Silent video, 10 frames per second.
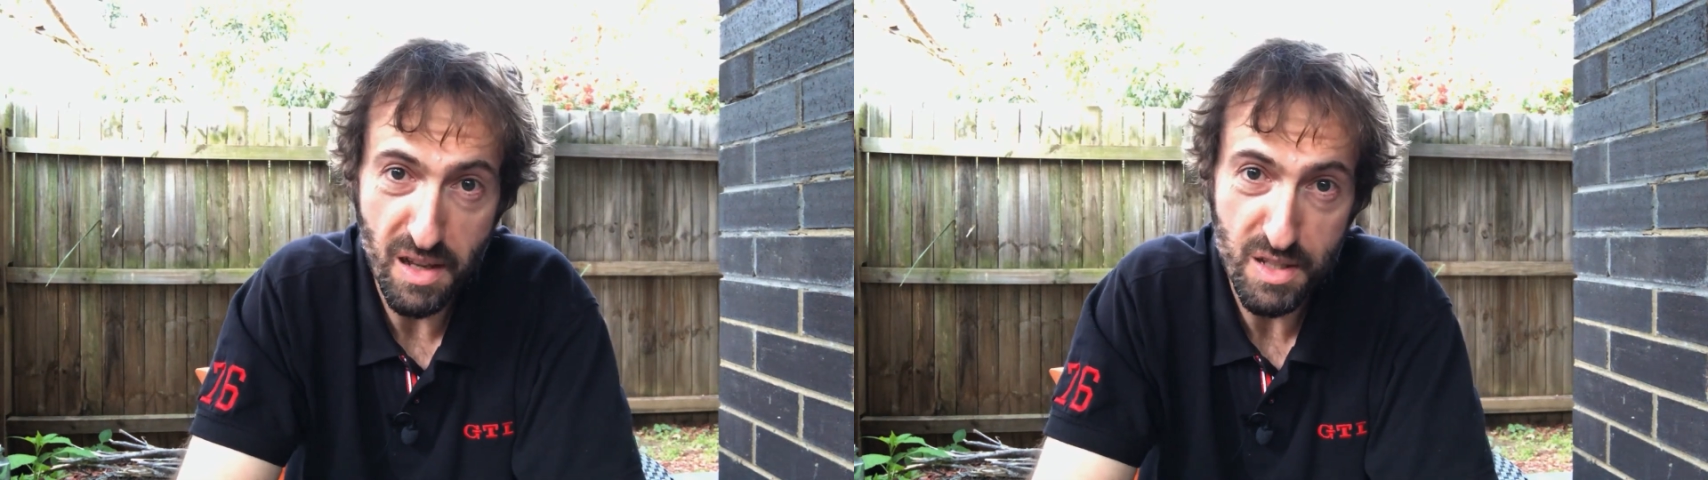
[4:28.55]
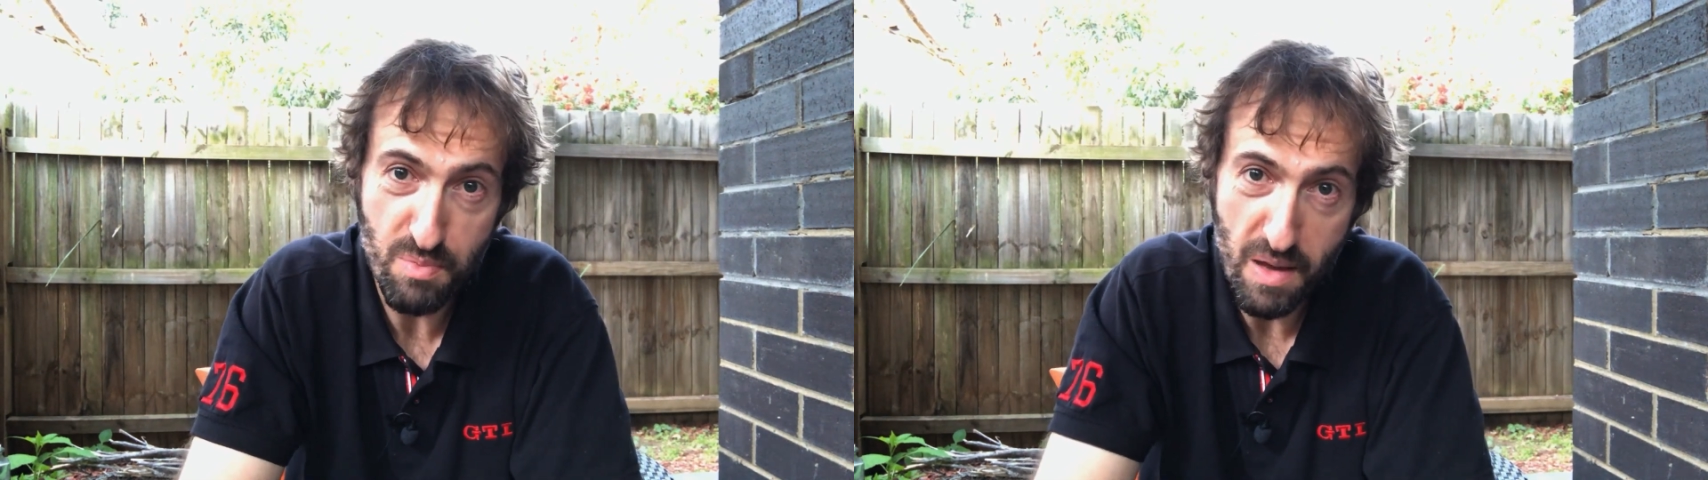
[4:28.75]

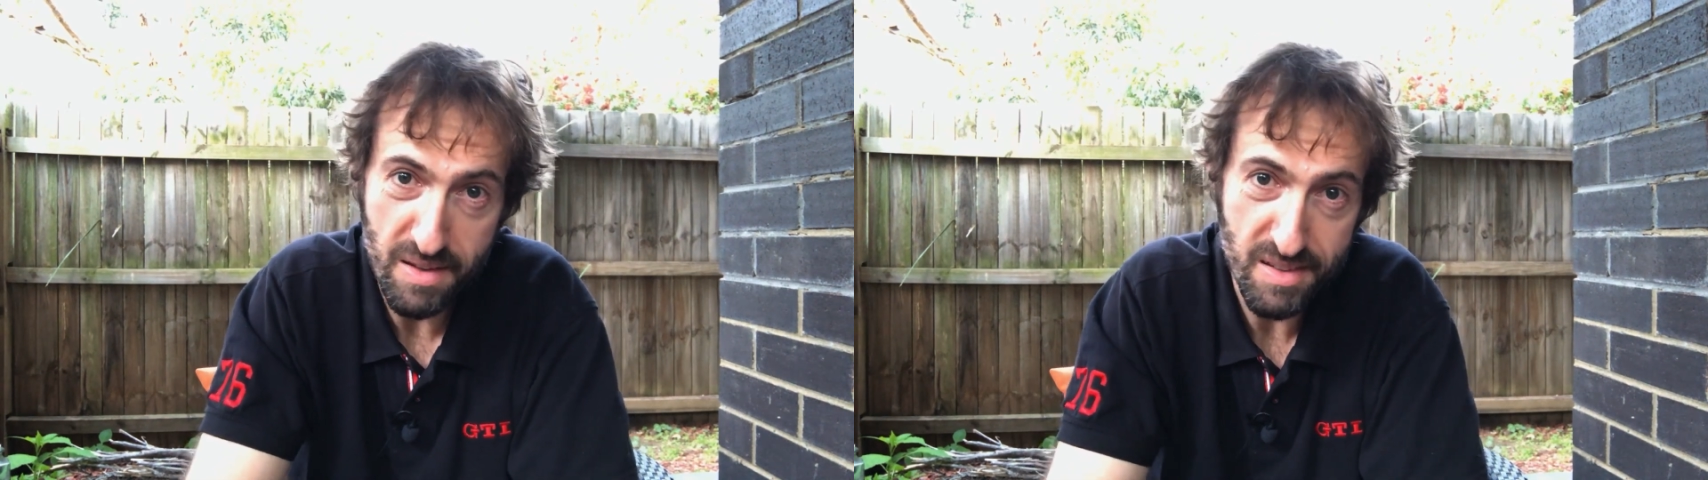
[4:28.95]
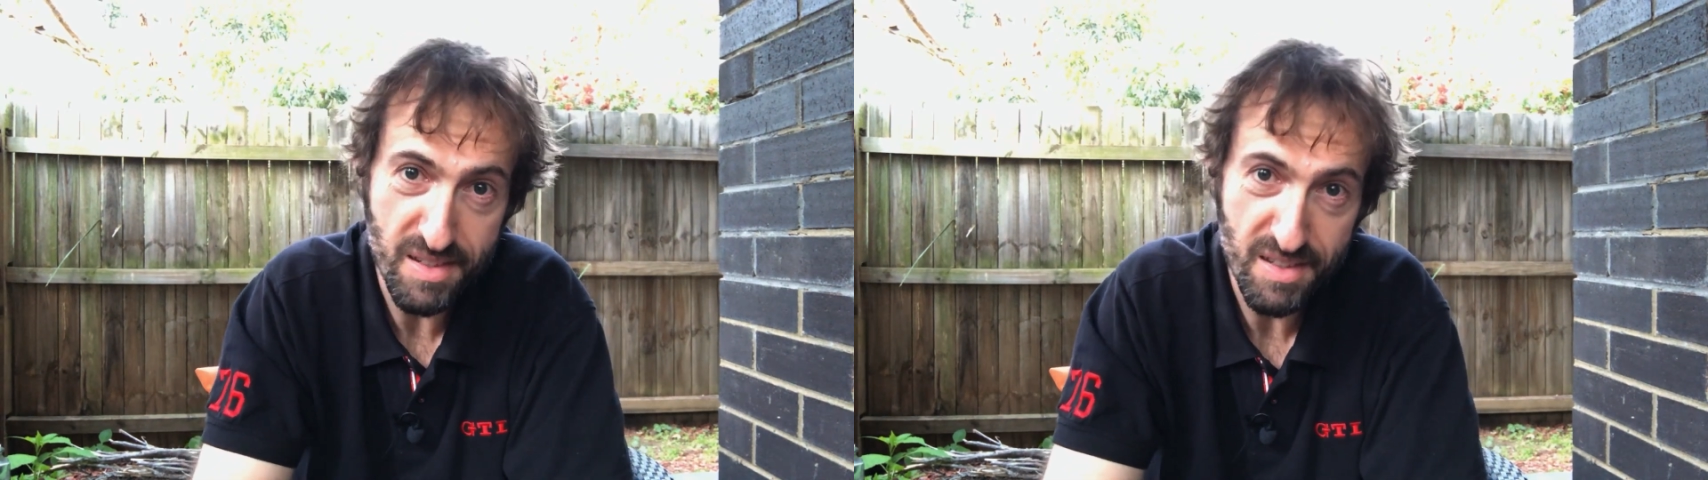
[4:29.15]
I
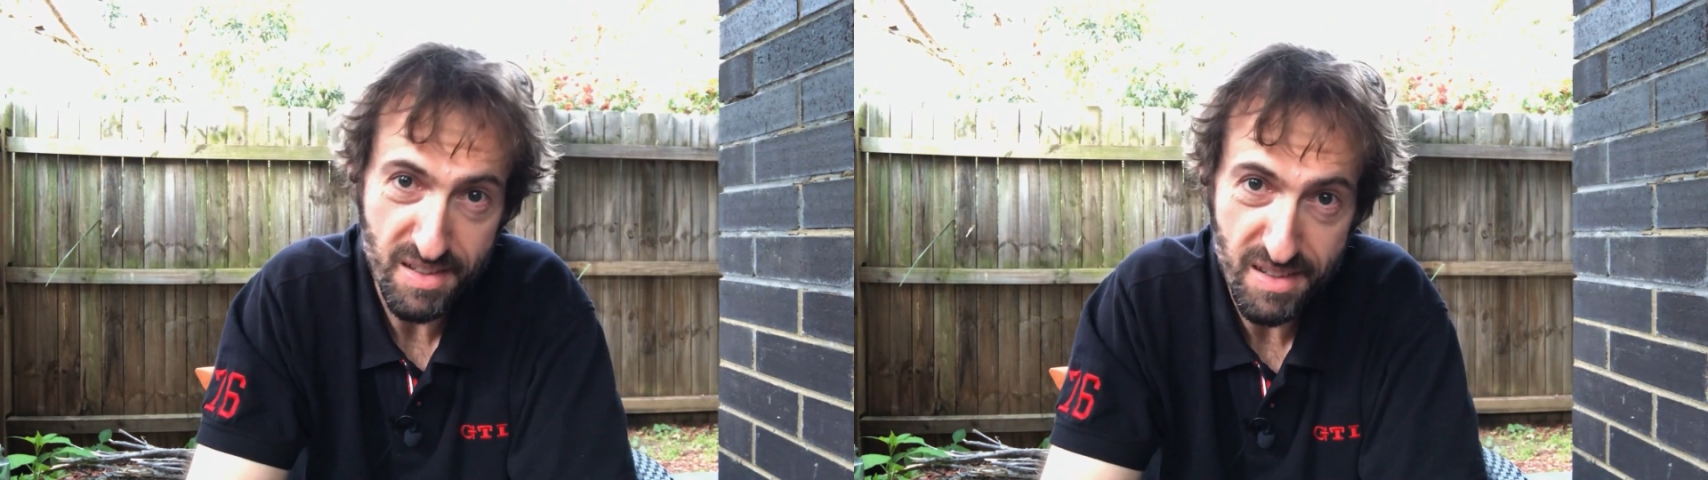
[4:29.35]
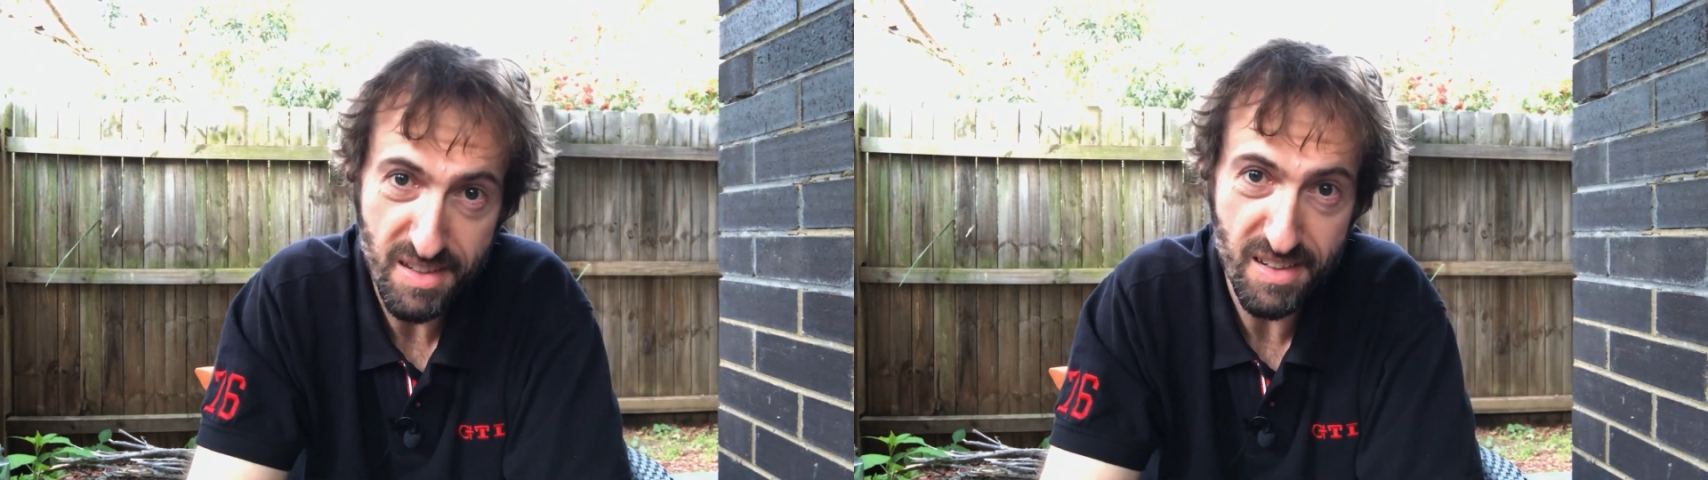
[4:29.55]
spent
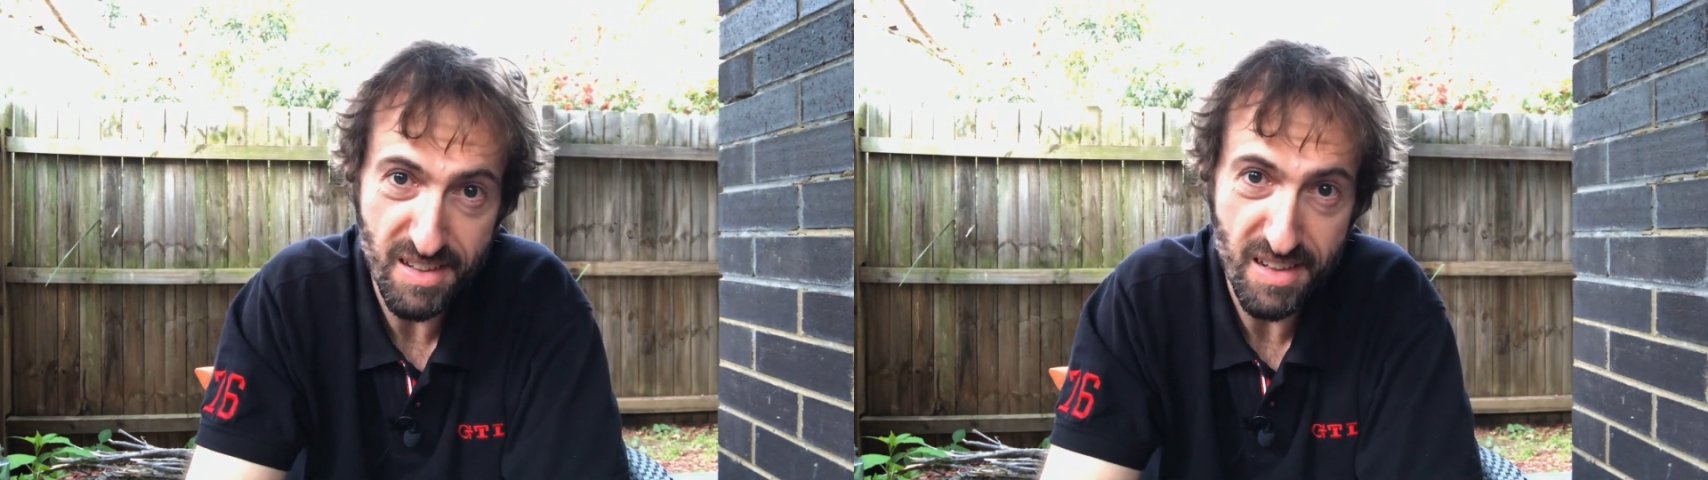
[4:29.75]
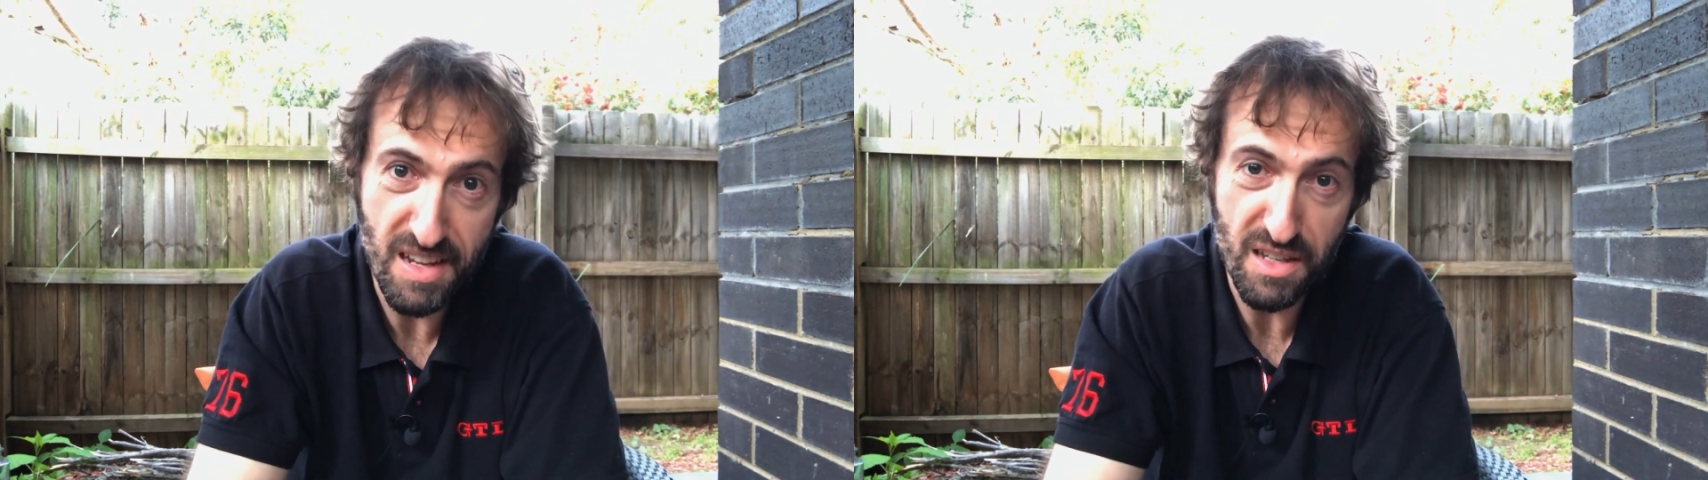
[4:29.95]
an